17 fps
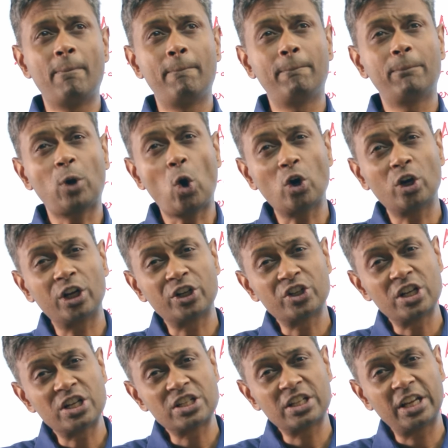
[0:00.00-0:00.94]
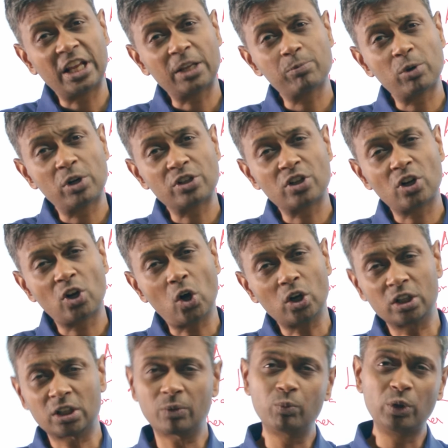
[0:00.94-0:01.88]
progressions and exponents and
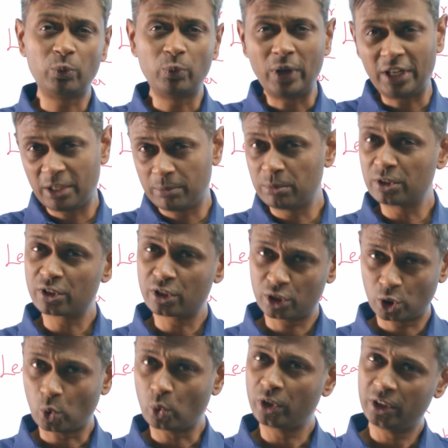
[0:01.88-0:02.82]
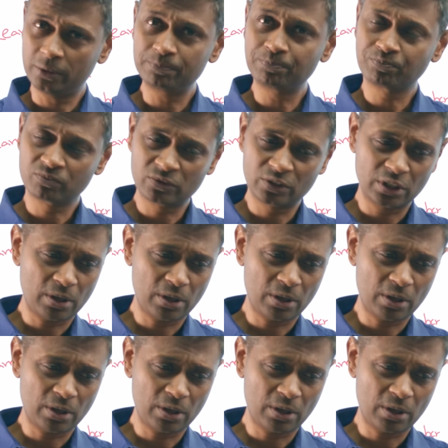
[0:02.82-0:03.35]
logarithm with variables thrown in,